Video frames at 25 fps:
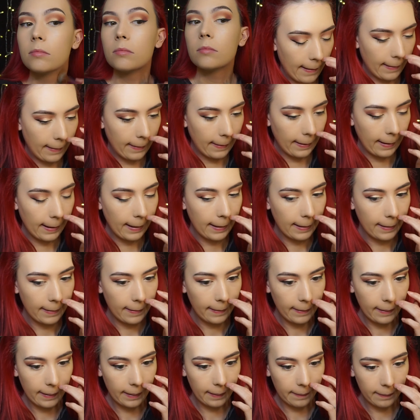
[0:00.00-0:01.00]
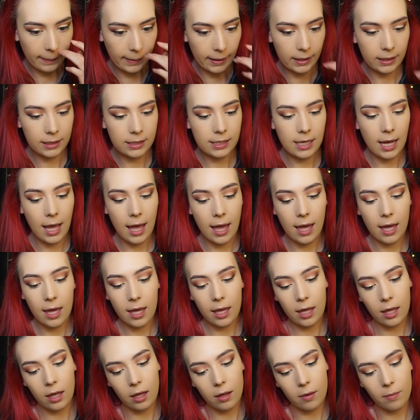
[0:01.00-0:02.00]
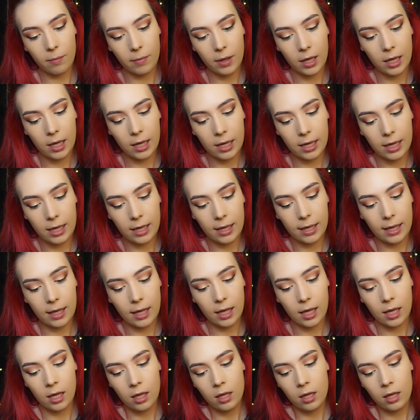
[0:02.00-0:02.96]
And now I'm going to take my